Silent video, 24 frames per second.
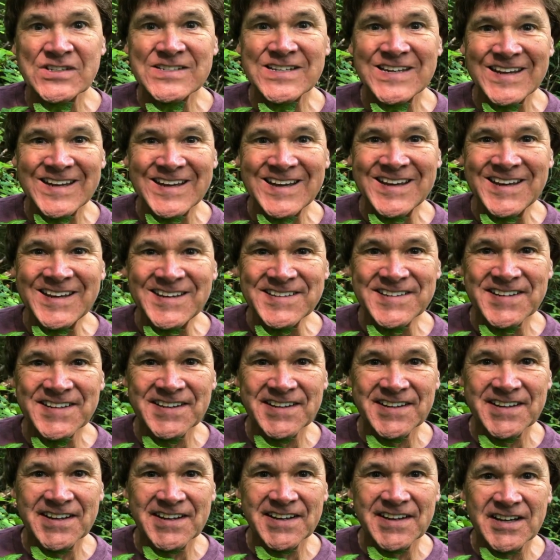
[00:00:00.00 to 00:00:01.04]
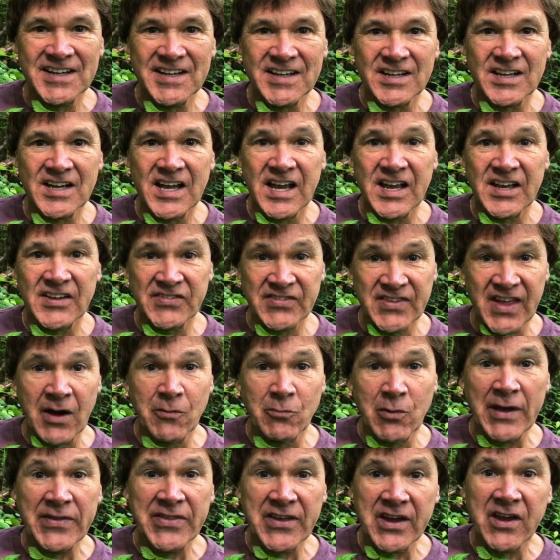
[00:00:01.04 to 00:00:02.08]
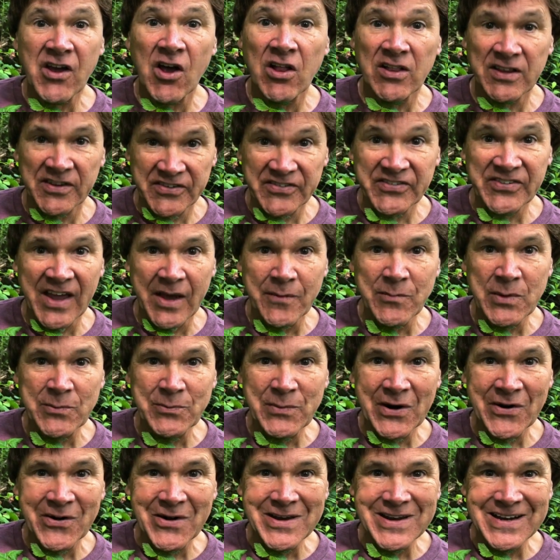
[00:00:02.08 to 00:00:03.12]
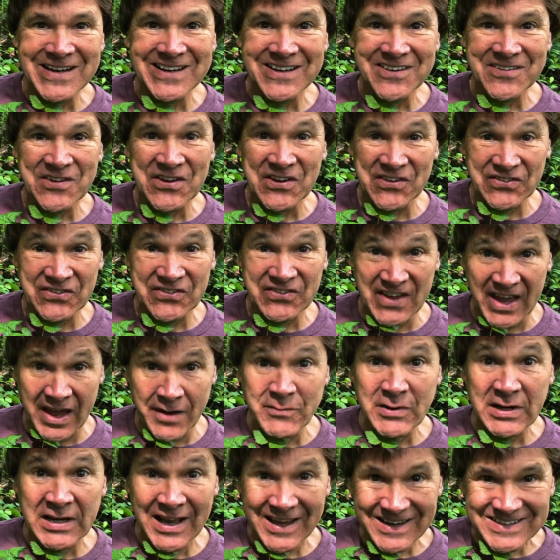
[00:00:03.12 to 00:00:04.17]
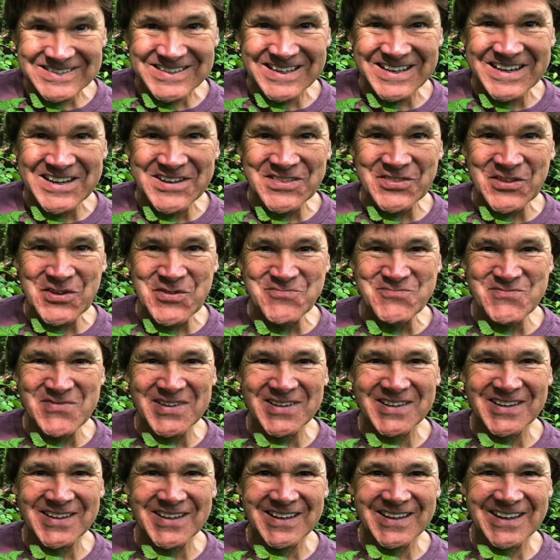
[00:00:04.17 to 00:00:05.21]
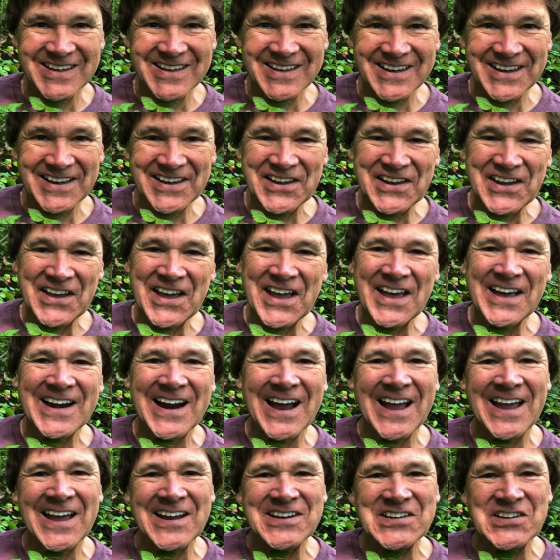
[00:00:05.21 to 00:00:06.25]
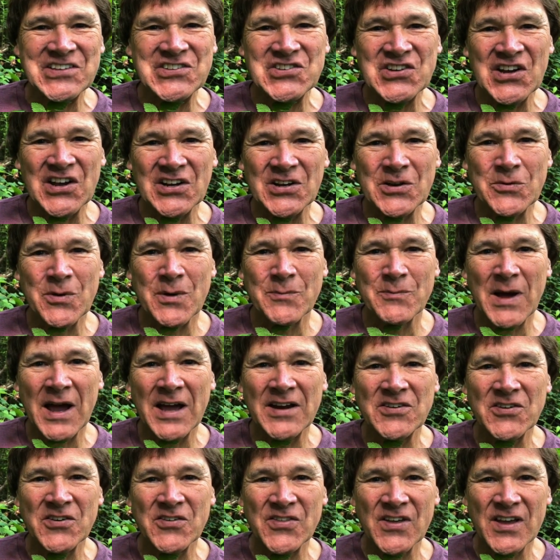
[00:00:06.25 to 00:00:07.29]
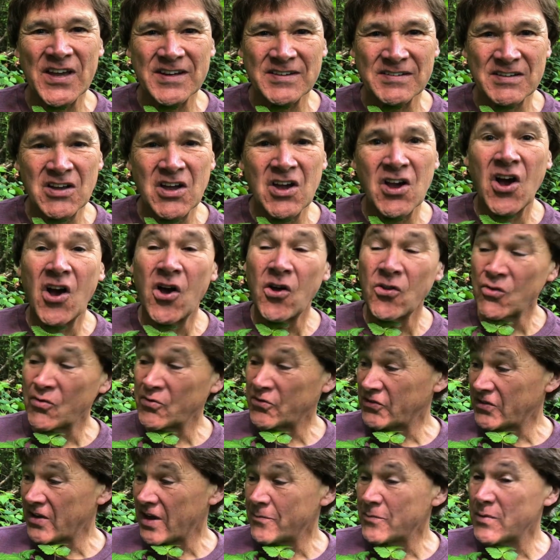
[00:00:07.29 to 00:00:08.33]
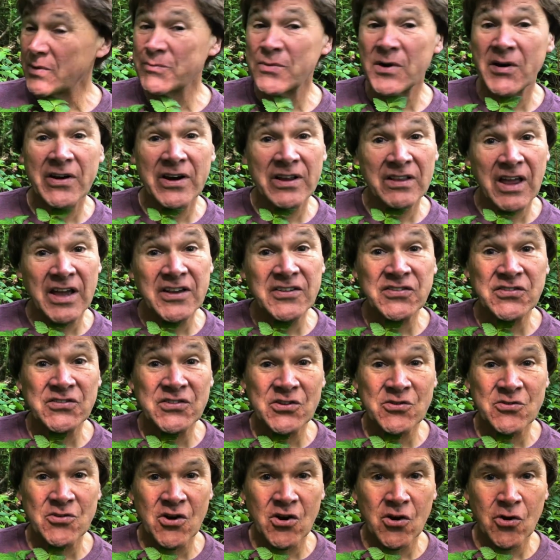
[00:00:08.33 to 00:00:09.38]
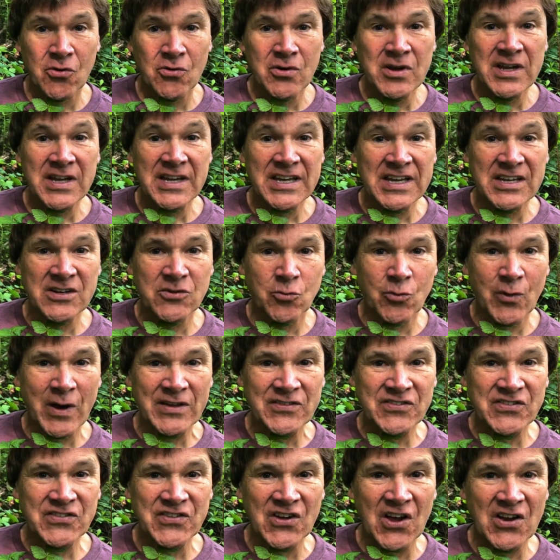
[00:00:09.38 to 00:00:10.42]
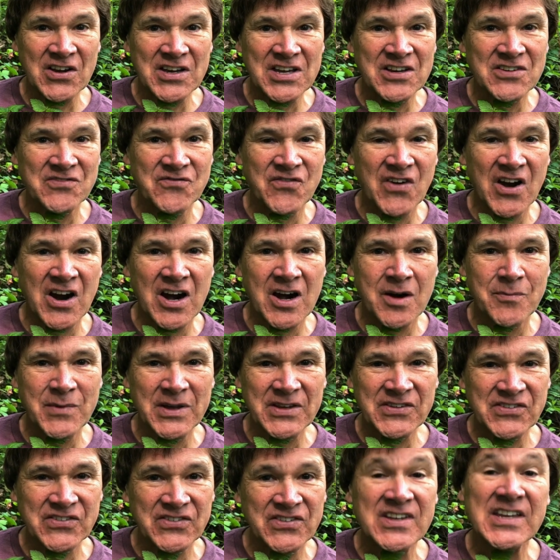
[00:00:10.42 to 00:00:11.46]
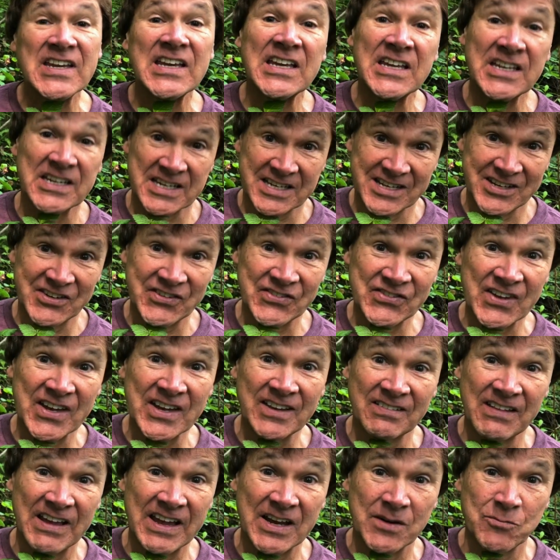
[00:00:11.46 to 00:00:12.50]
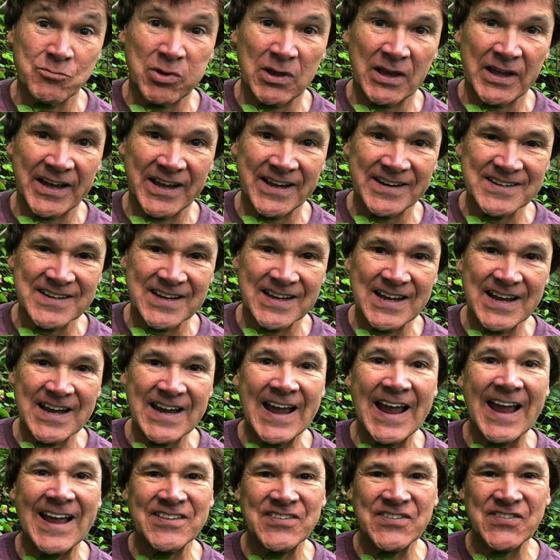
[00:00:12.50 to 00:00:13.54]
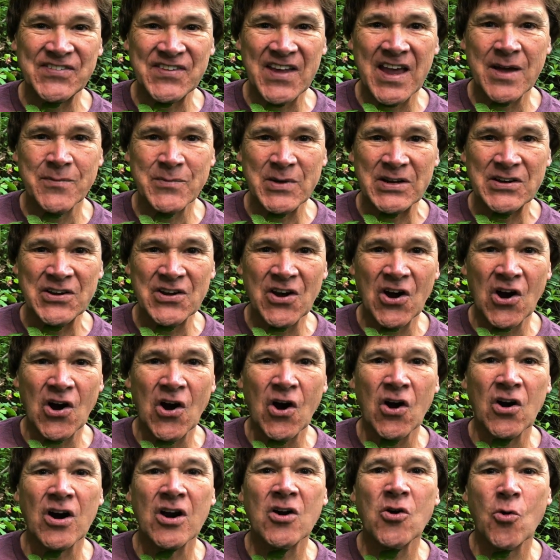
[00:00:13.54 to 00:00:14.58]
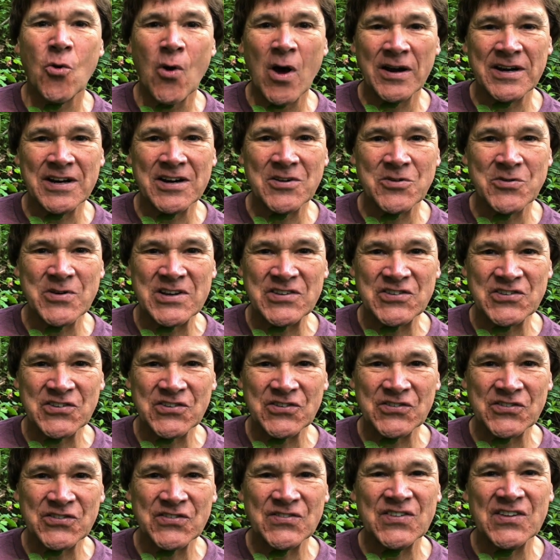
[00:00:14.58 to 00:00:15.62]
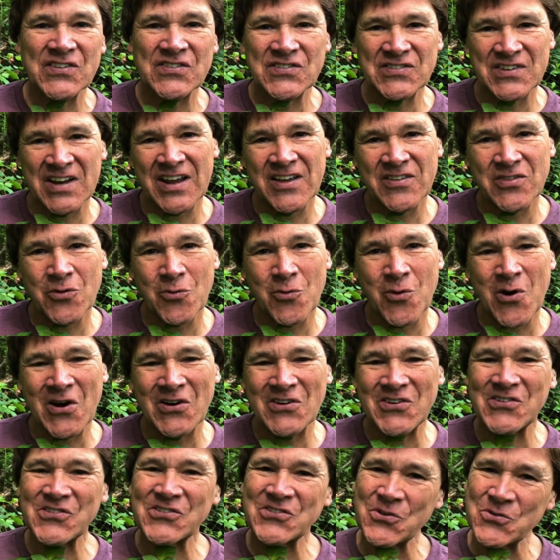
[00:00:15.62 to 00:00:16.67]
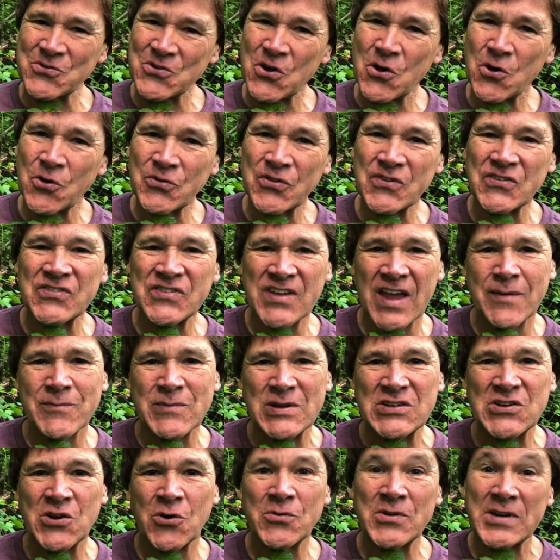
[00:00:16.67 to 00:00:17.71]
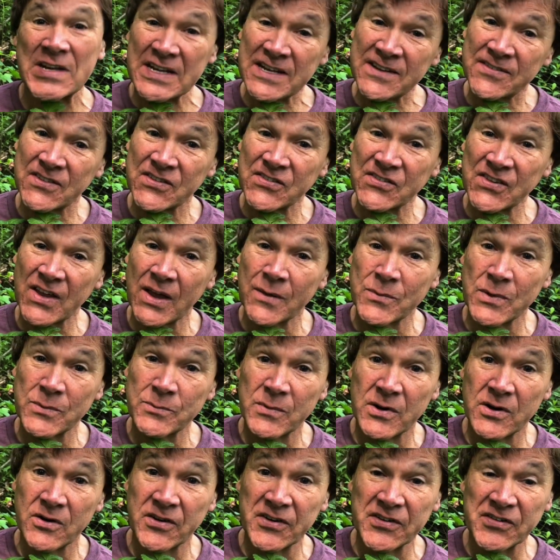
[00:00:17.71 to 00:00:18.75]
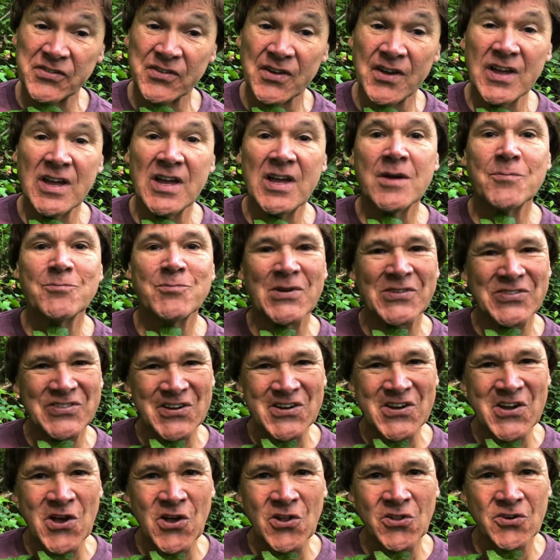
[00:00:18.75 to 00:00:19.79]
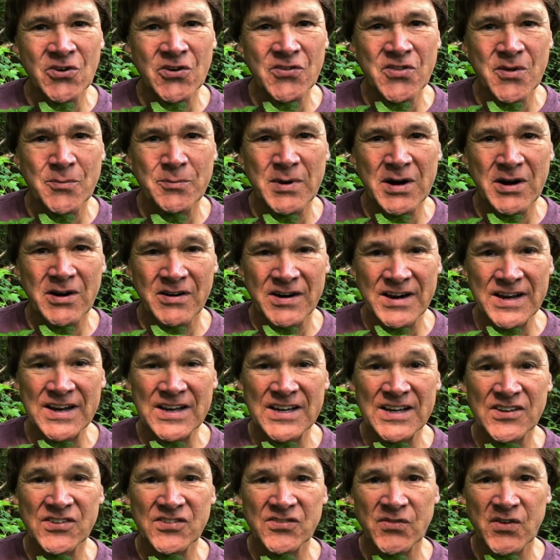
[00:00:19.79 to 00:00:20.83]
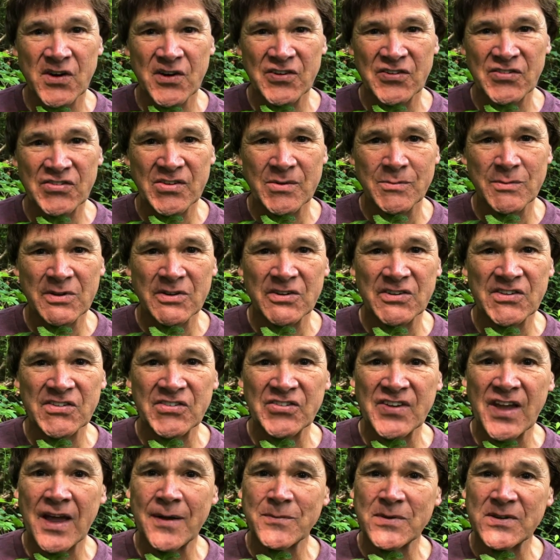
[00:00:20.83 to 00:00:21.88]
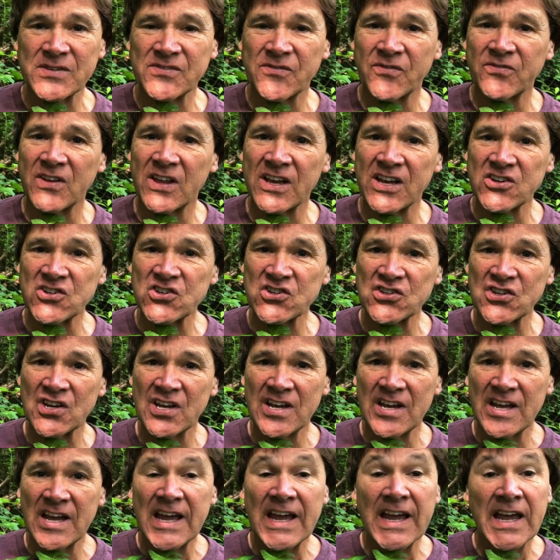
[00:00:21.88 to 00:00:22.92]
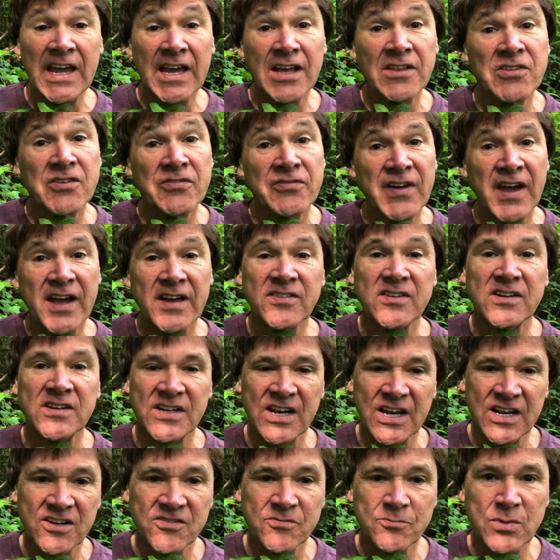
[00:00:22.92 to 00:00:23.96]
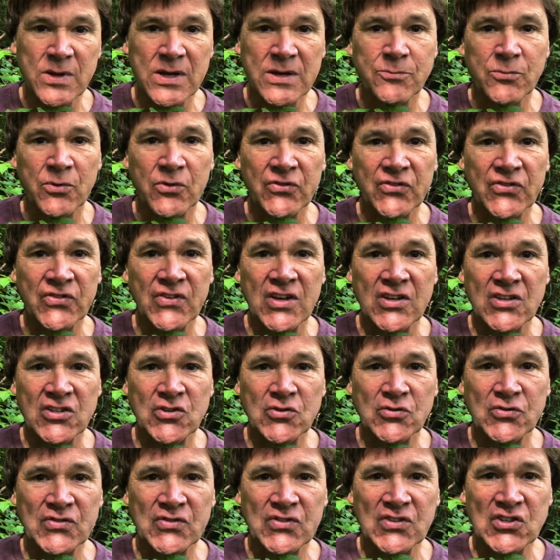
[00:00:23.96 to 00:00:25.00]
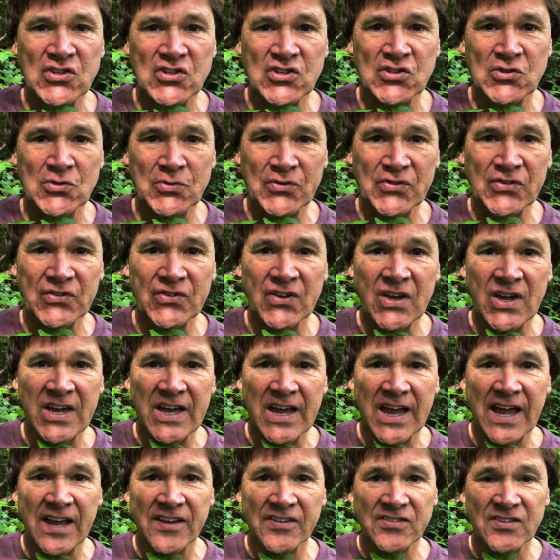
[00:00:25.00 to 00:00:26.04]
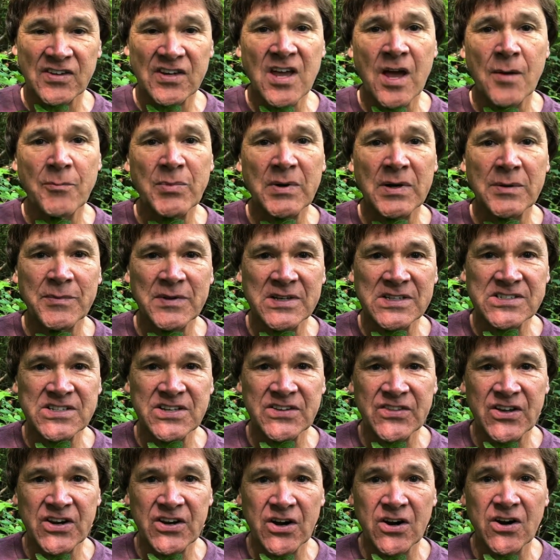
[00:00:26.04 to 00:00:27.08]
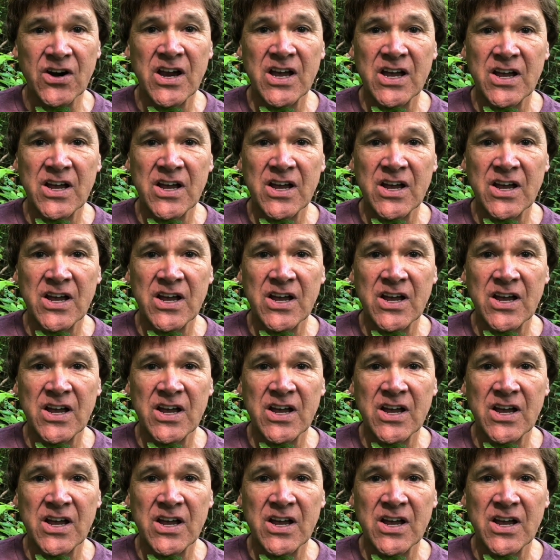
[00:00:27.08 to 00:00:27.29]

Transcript: to eat? Is that why they call it salmonberry? Because salmon like to eat them?" And I had to gently remind her that although salmonberry likes to grow in wet, soggy environments, it is a land plant, and salmon are aquatic creatures that stay in the water. So no, the salmon don't eat the salmonberries, but the color of the berry is very similar to salmon flesh, and the fact that native peoples used the shoots as accompaniment to their